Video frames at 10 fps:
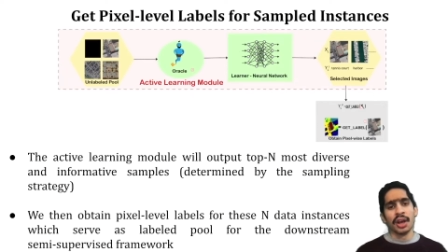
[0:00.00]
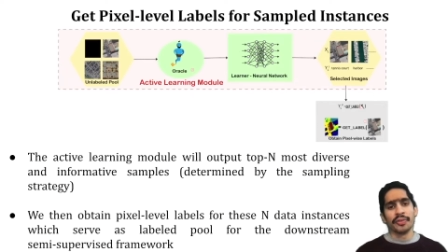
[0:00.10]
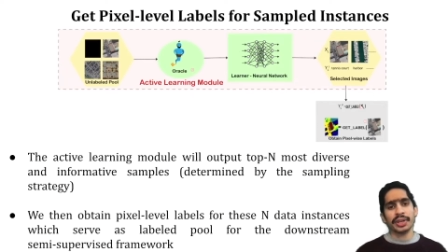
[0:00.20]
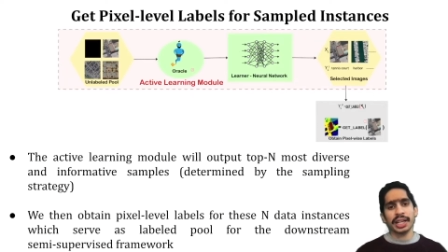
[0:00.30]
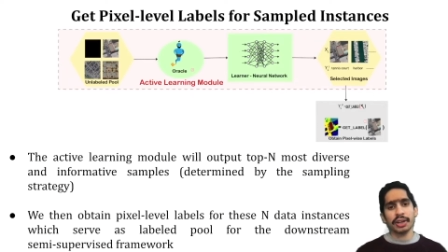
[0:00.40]

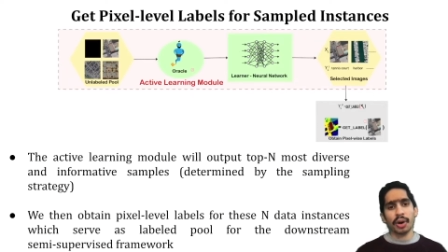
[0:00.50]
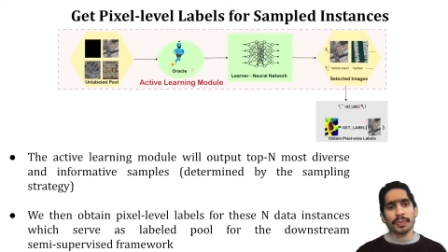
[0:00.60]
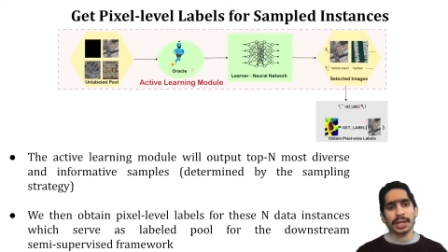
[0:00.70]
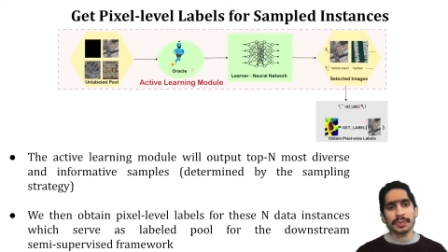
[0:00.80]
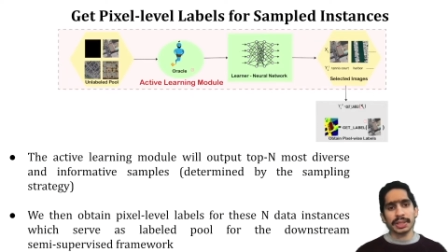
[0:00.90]
We then
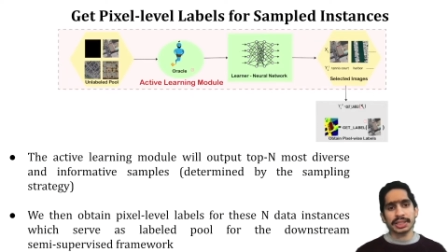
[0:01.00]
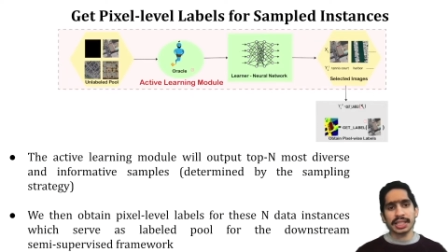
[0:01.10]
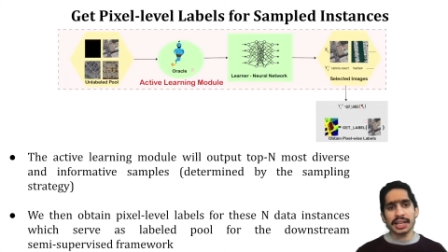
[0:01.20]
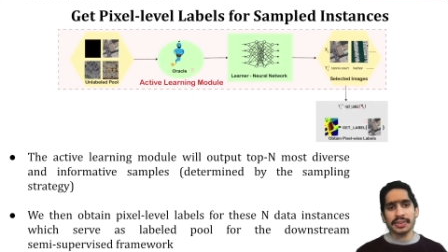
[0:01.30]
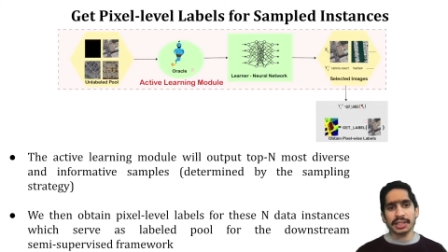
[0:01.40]
obtain pixel
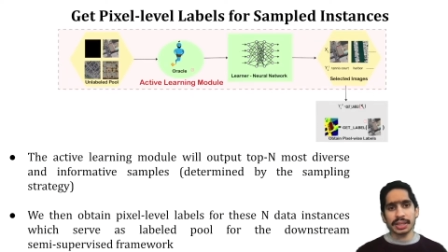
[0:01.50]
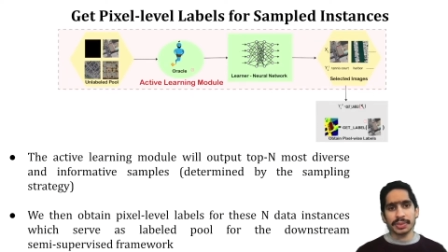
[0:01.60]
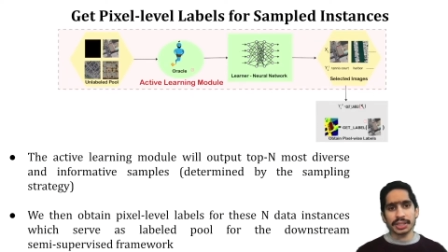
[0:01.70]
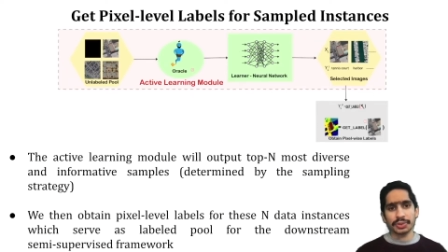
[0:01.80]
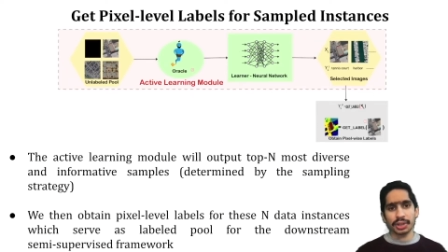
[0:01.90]
level
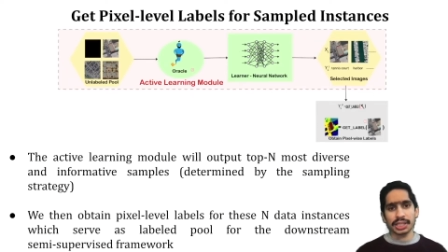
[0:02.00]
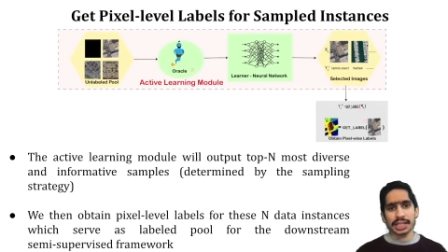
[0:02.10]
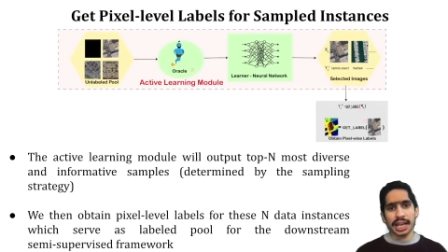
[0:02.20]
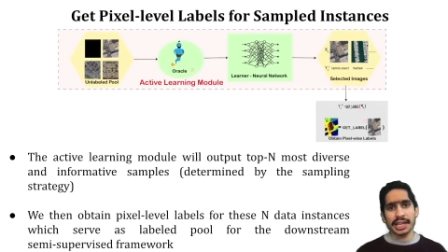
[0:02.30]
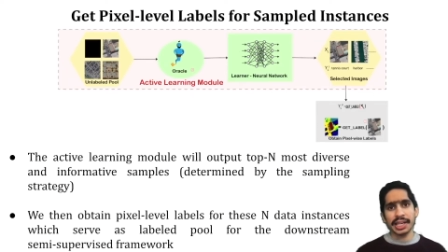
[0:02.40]
labels for these
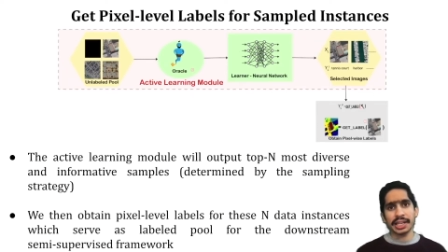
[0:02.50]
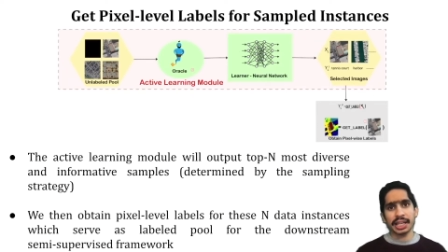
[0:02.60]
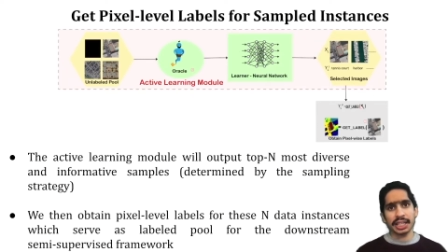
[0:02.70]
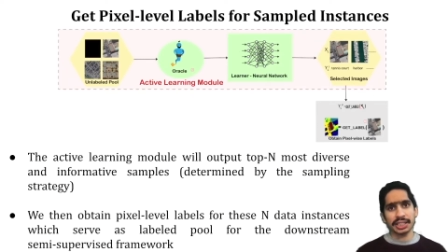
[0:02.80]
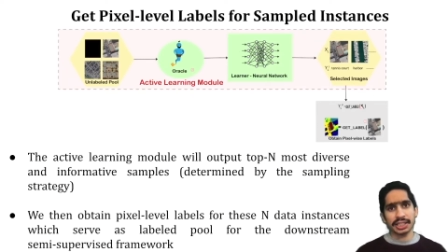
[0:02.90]
n data
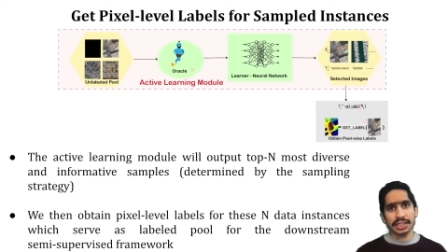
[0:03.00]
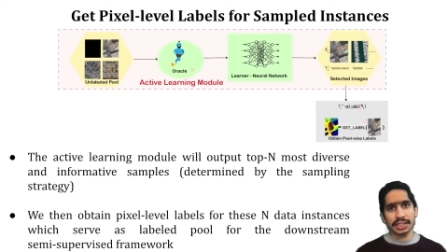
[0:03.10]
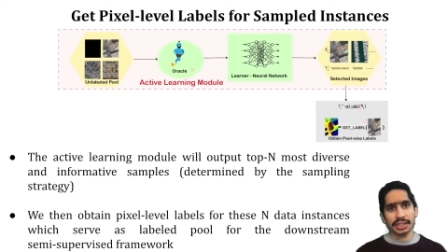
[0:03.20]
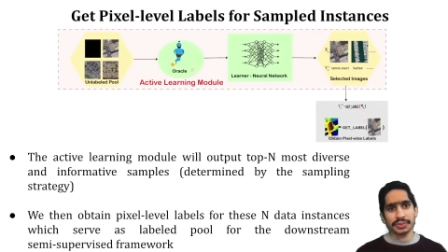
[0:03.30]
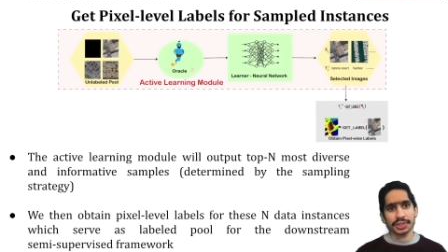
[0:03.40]

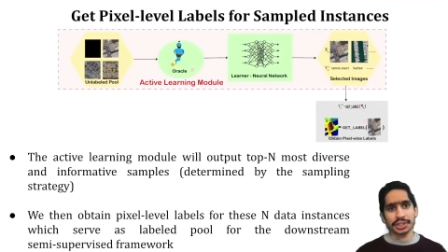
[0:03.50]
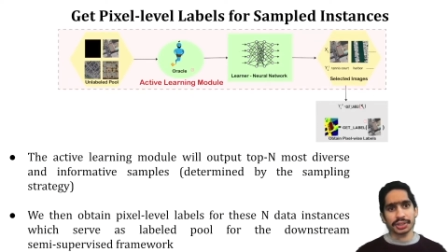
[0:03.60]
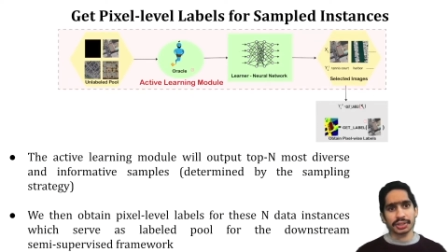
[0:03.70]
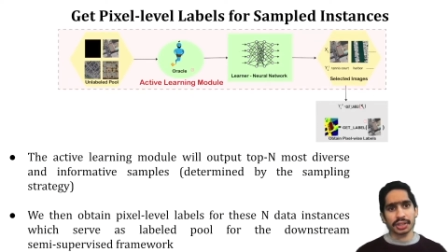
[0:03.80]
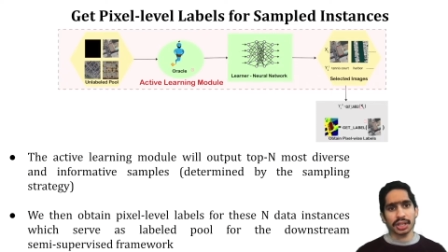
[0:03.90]
instances which
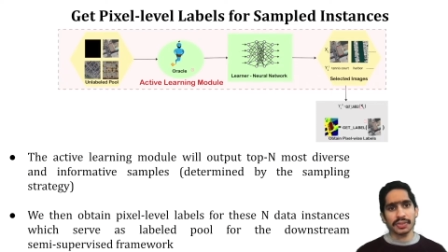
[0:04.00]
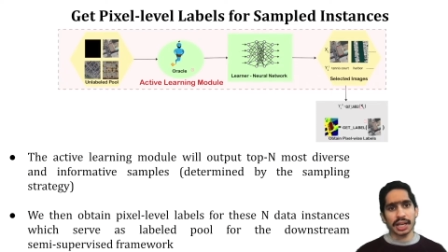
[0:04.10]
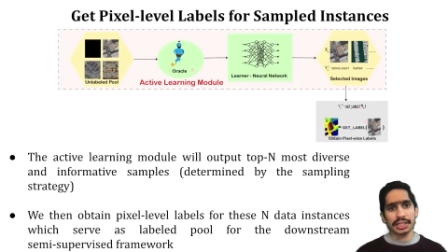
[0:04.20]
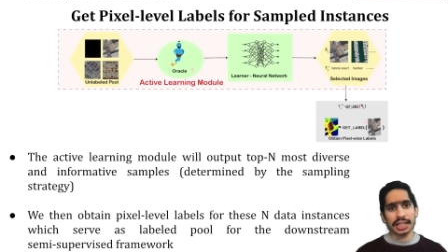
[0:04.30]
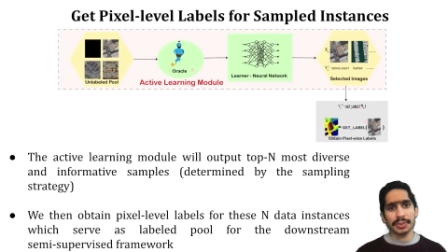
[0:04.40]
serve
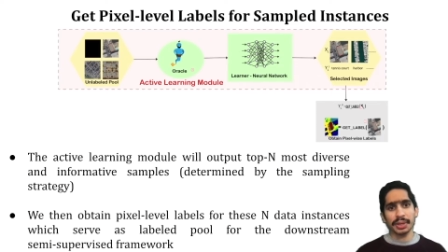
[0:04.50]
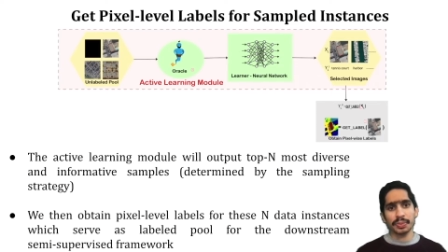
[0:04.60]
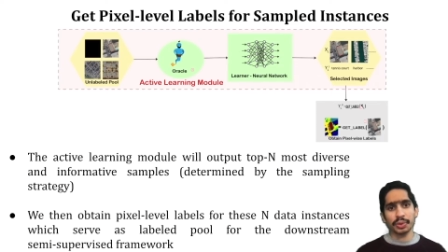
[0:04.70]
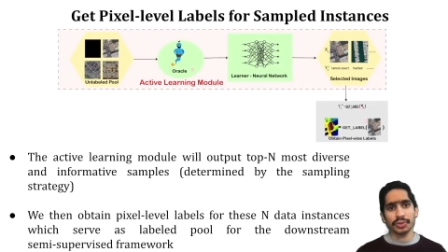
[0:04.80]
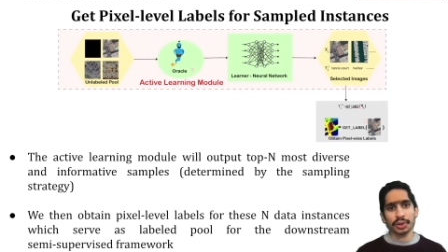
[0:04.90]
as labeled
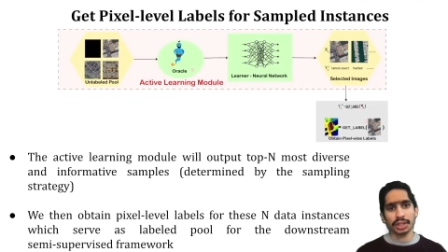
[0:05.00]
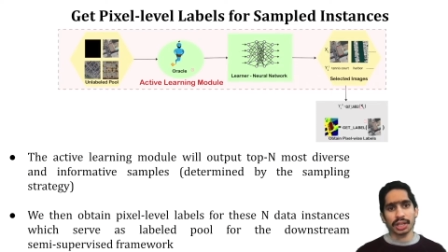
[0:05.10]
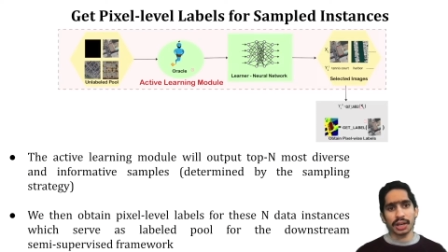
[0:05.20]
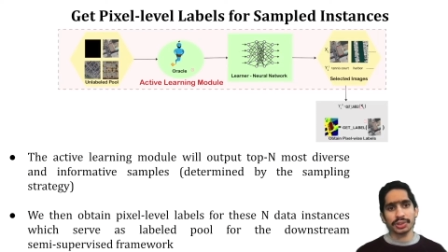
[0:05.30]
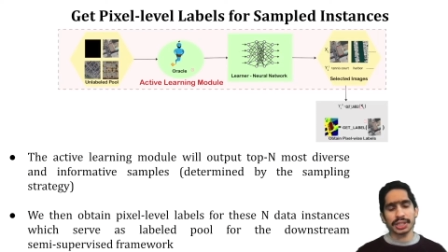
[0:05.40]
pool for the
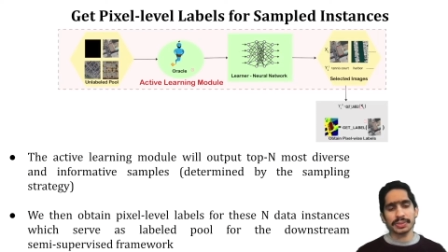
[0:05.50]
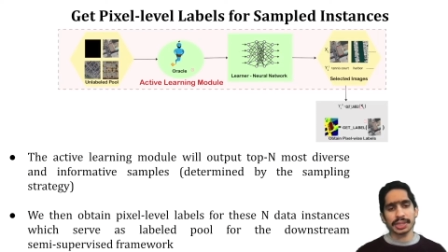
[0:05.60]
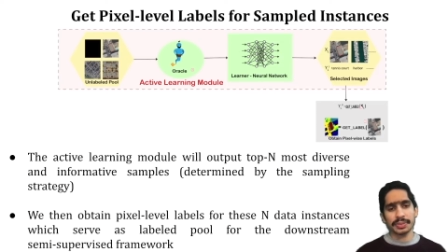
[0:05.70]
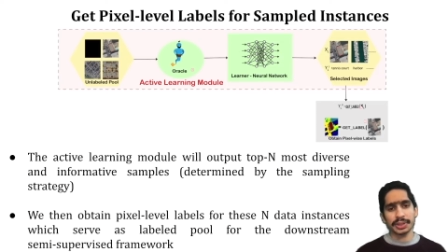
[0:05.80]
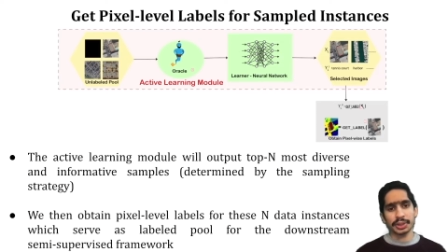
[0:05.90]
downstream
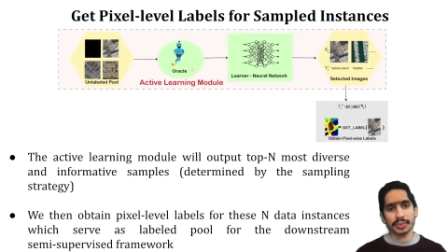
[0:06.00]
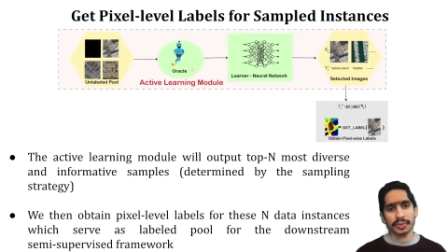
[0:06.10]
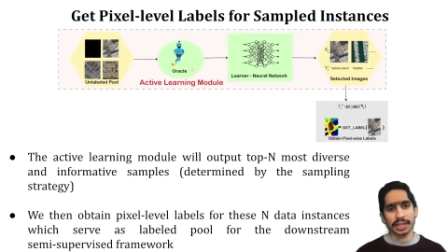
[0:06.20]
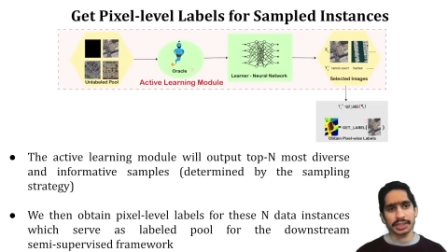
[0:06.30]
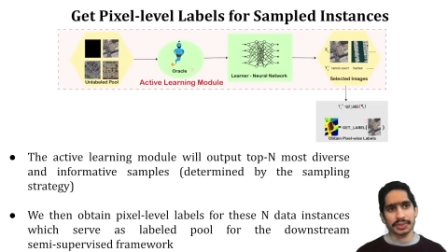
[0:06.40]

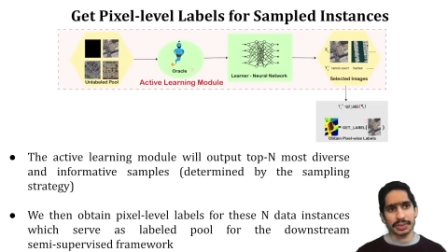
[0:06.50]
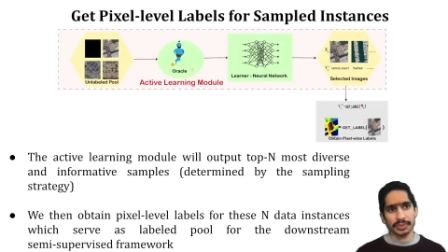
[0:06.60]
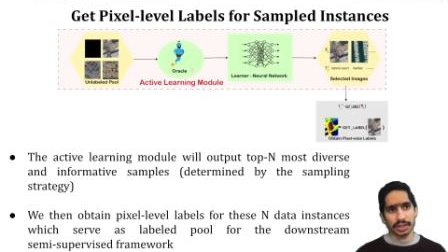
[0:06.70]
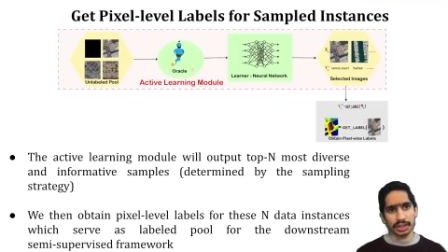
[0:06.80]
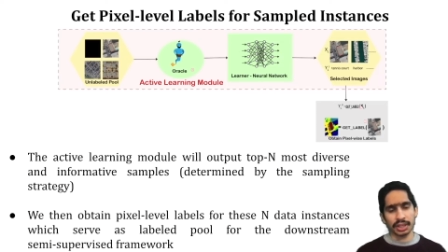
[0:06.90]
semi-supervised
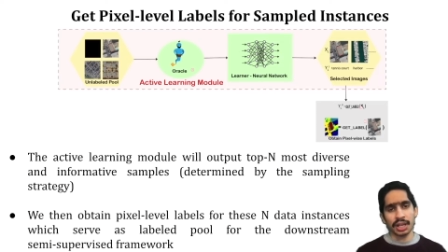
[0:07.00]
framework.